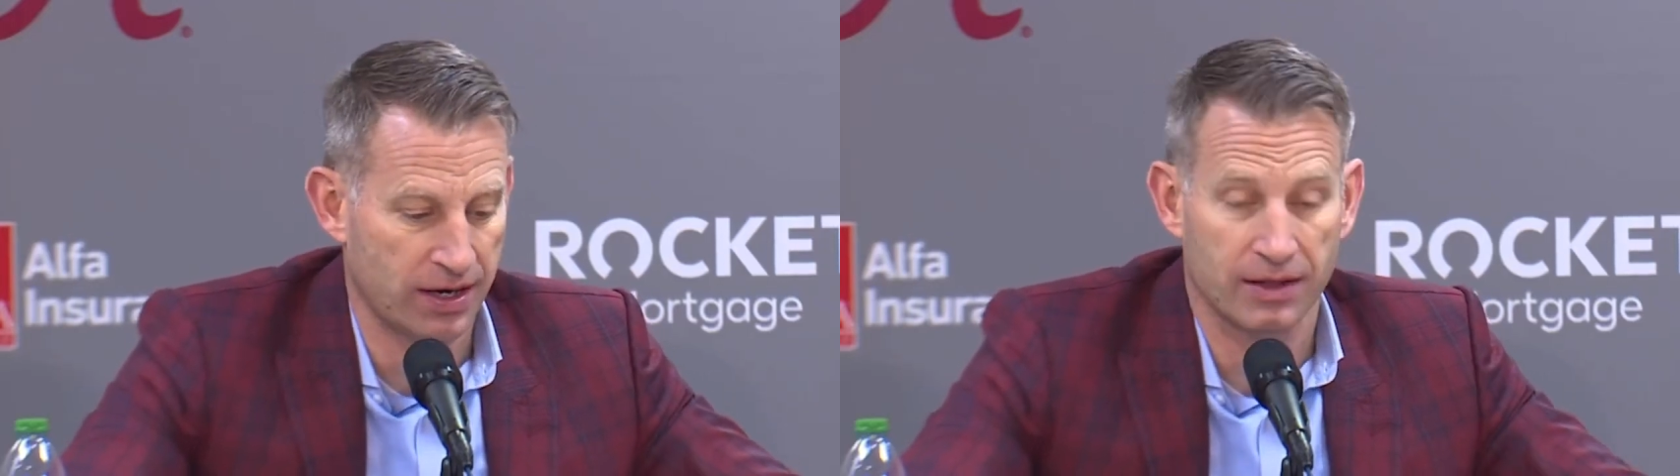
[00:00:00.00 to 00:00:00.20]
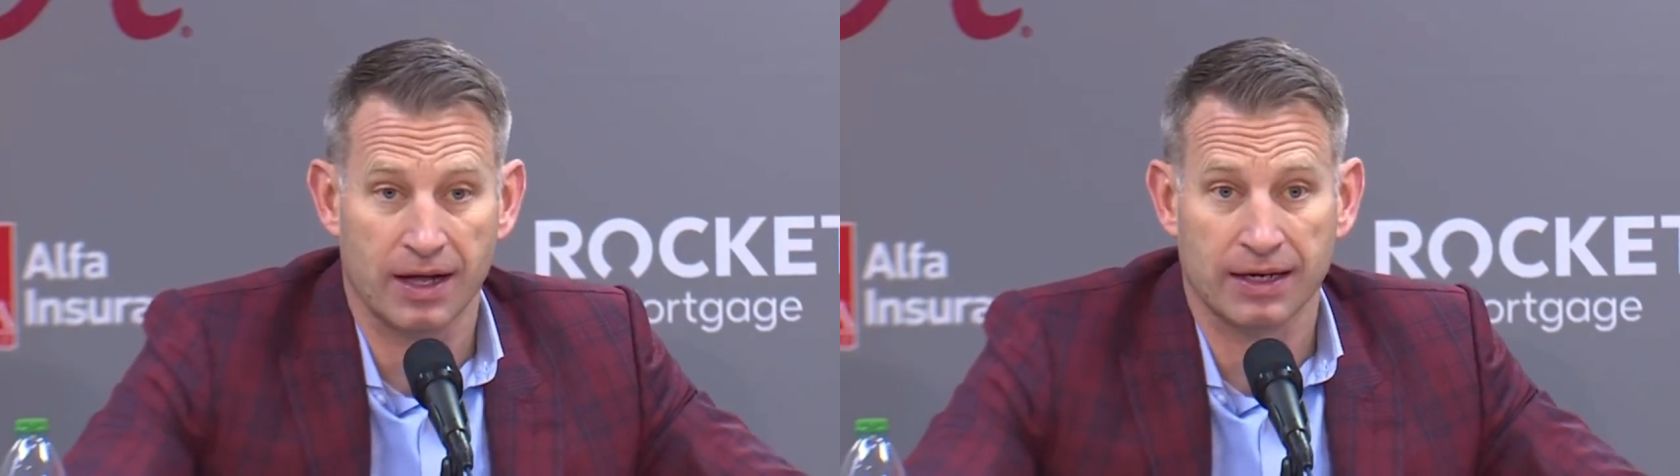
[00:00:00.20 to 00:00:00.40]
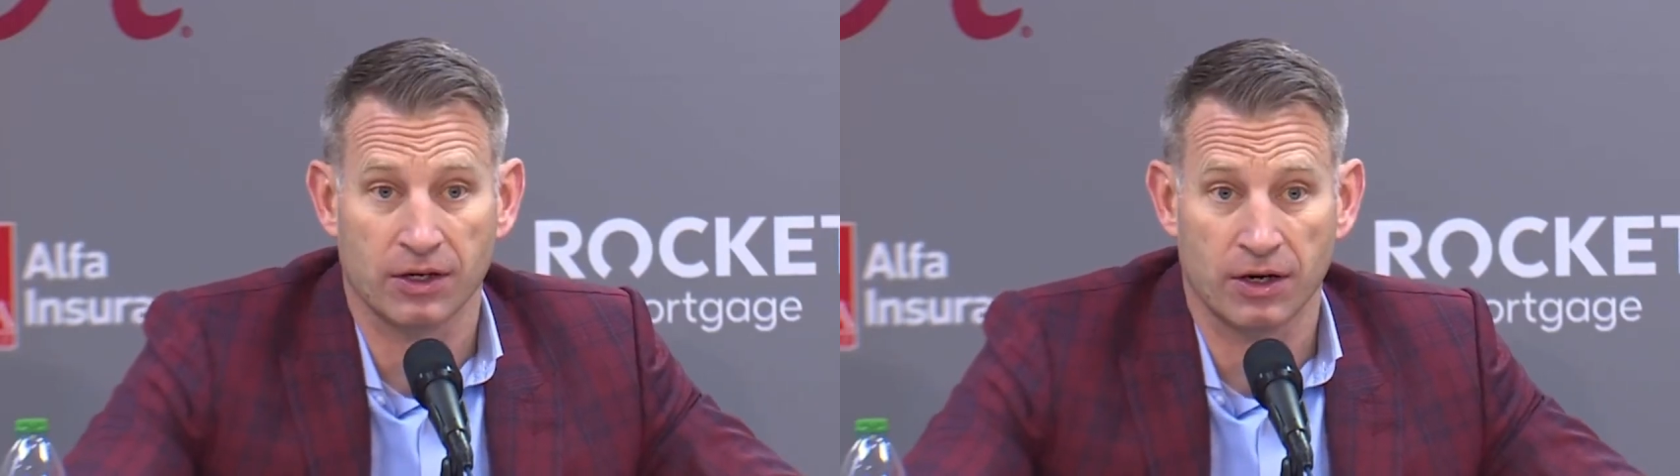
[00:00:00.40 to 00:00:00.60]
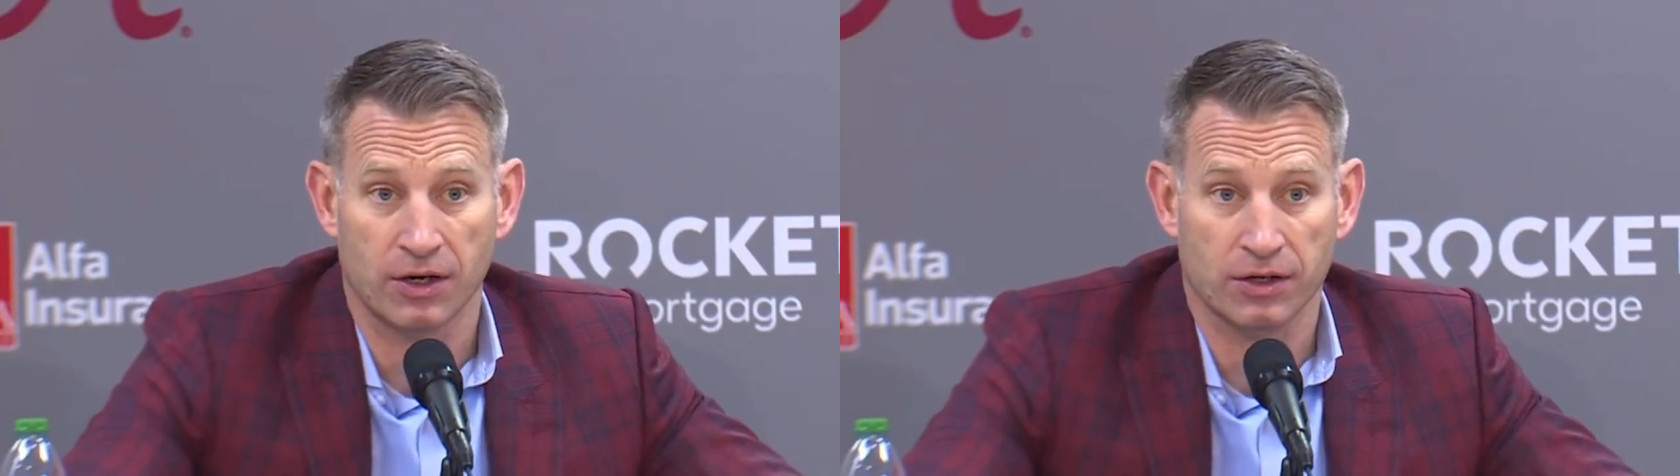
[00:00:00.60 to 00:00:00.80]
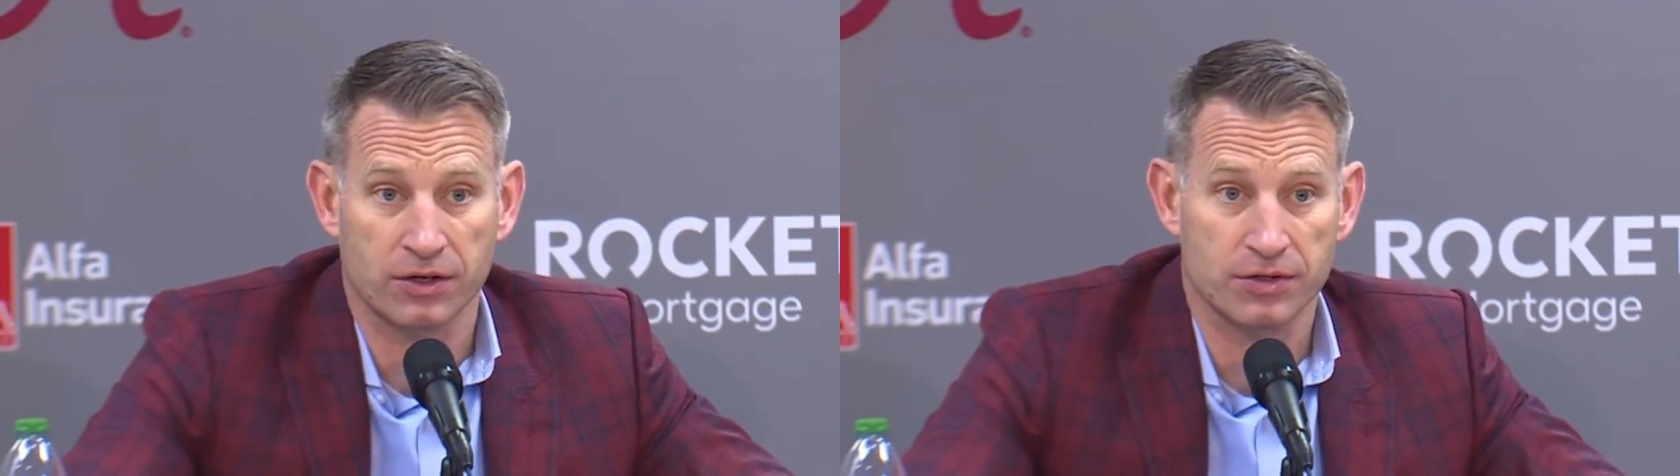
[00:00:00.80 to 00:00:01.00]
to get locked down on
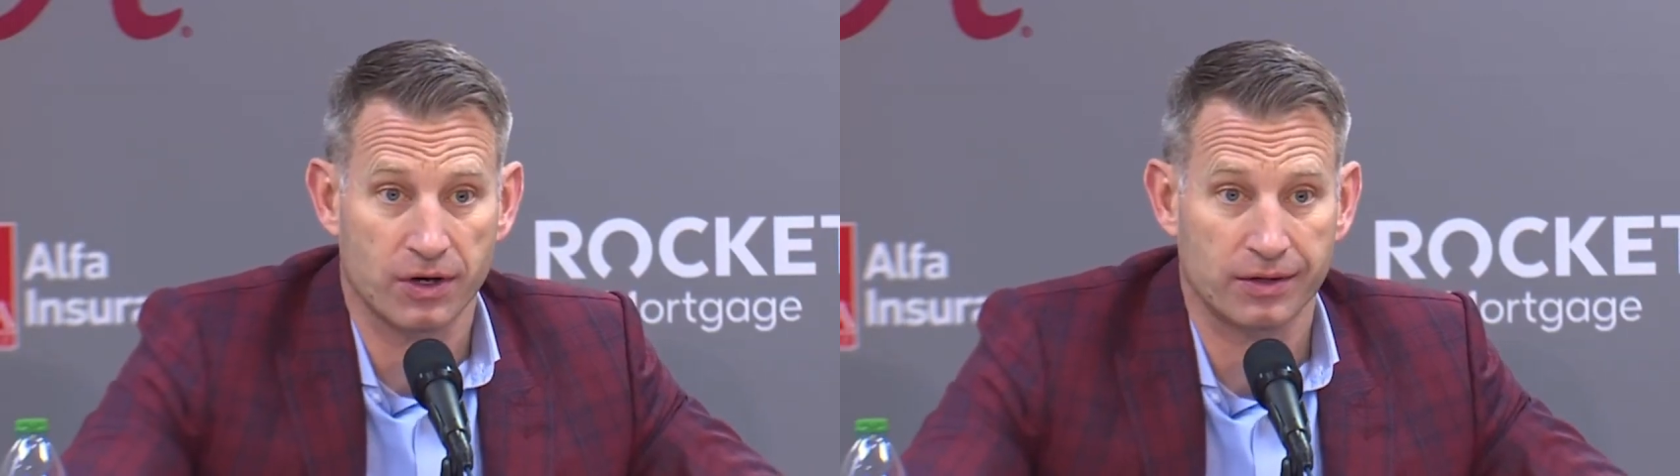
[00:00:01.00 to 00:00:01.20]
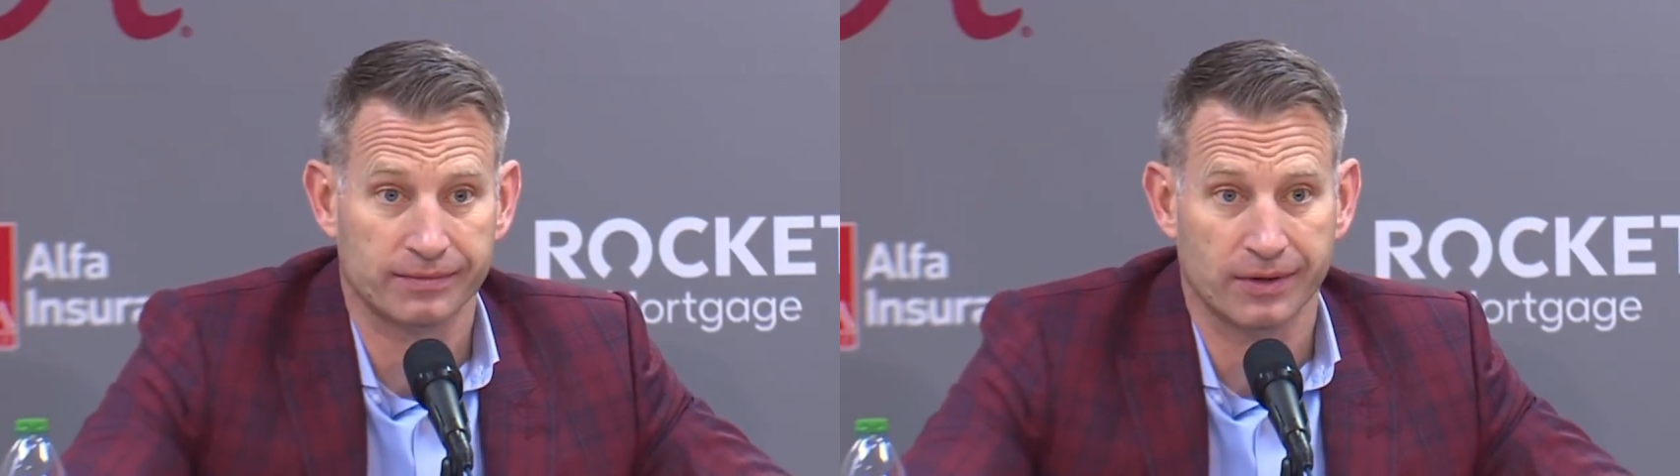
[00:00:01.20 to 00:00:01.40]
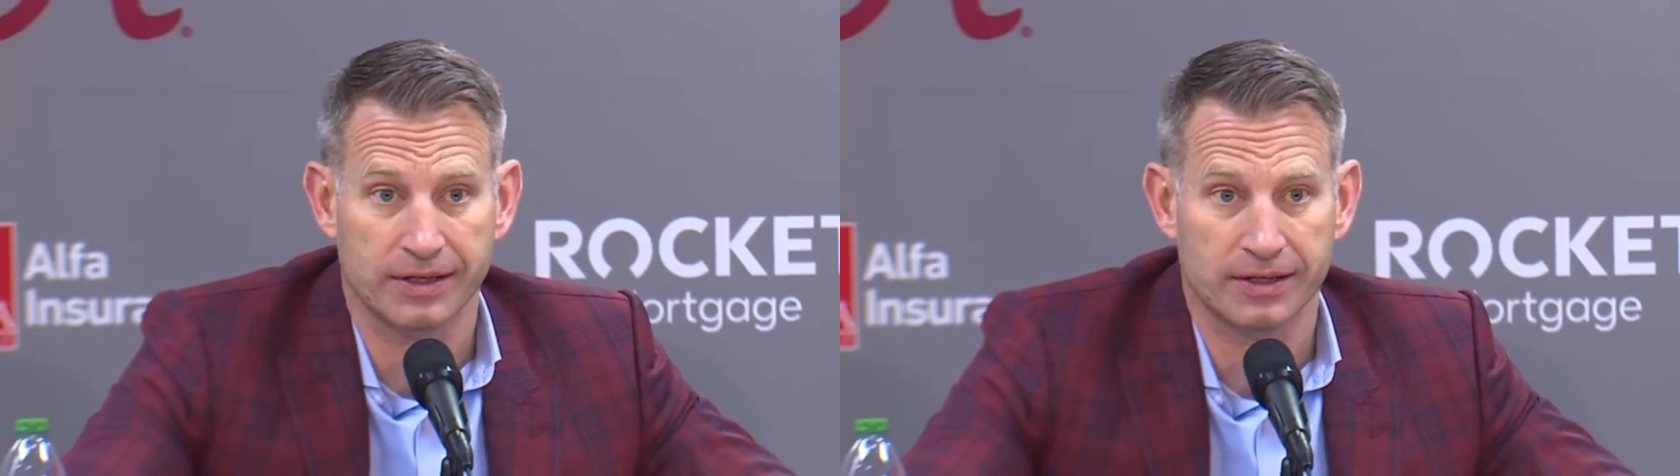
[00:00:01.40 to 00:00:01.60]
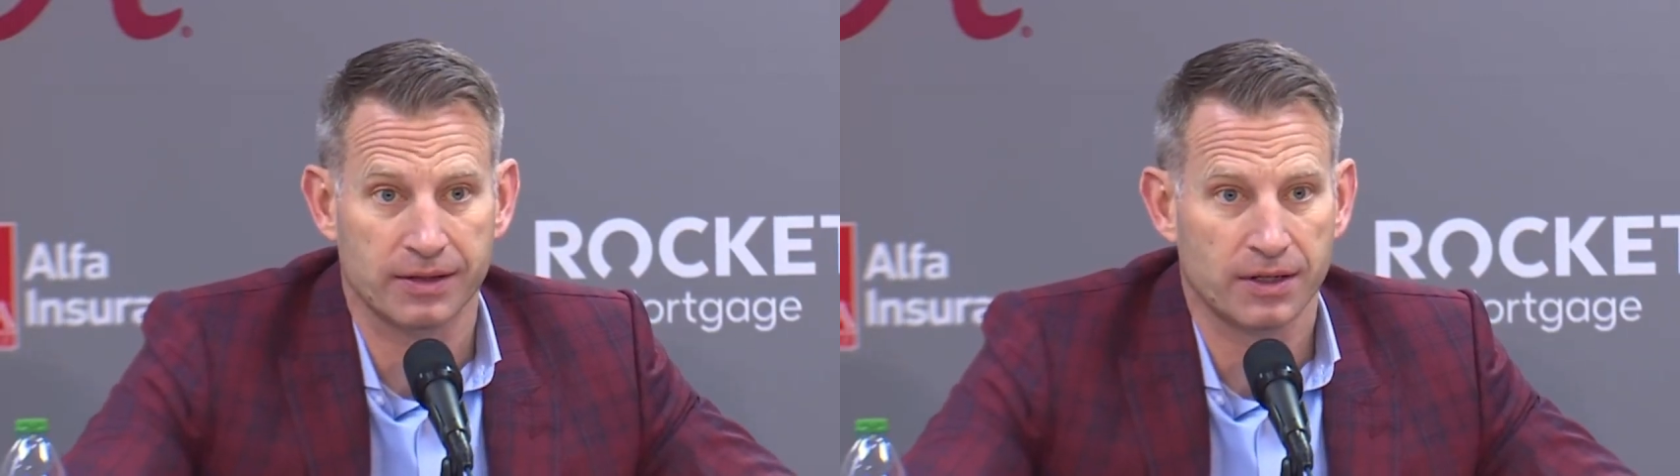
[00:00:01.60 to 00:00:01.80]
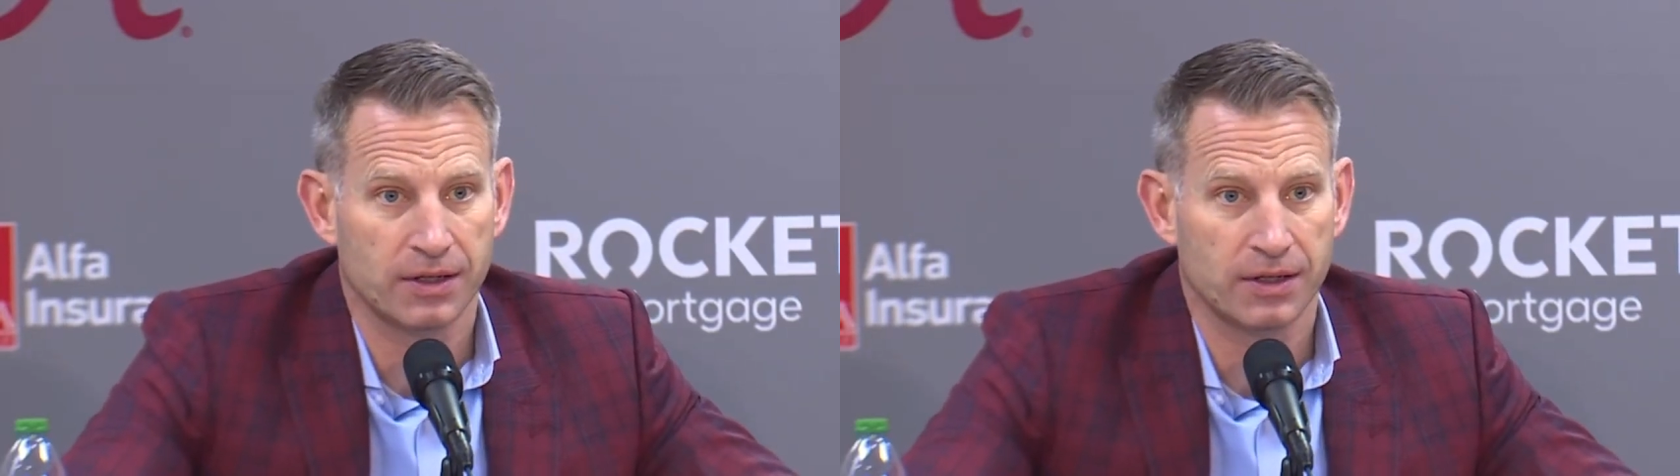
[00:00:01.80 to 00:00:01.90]
Arkansas. Like,